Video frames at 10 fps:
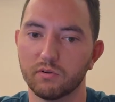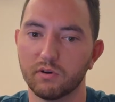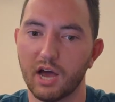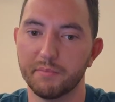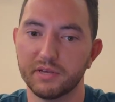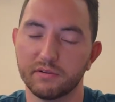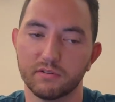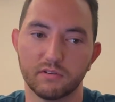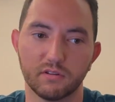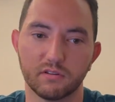I mean,
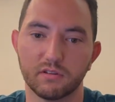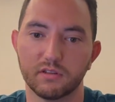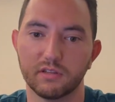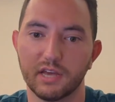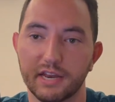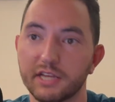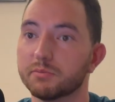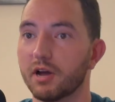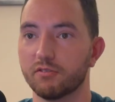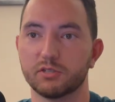it is
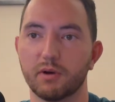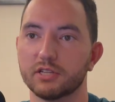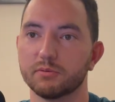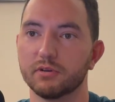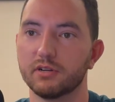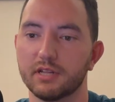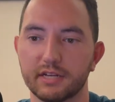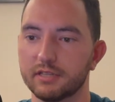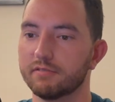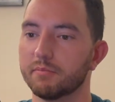my responsibility, like
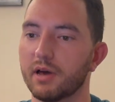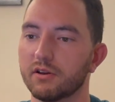leave it better